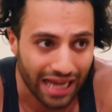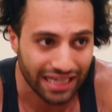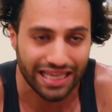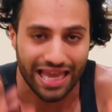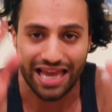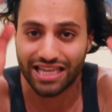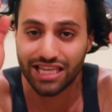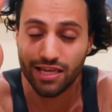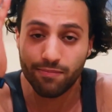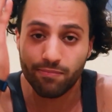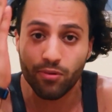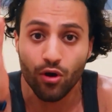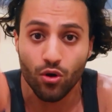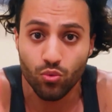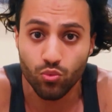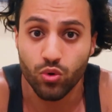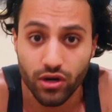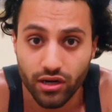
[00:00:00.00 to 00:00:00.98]
I can't keep
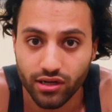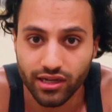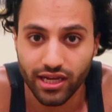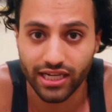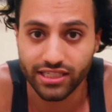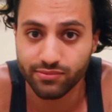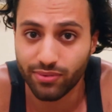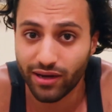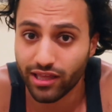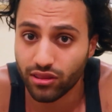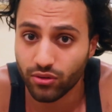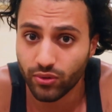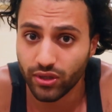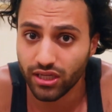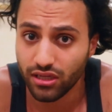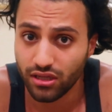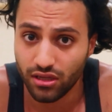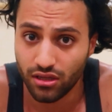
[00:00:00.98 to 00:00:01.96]
what, guys, by the
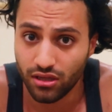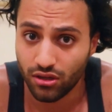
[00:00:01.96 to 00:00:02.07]
way,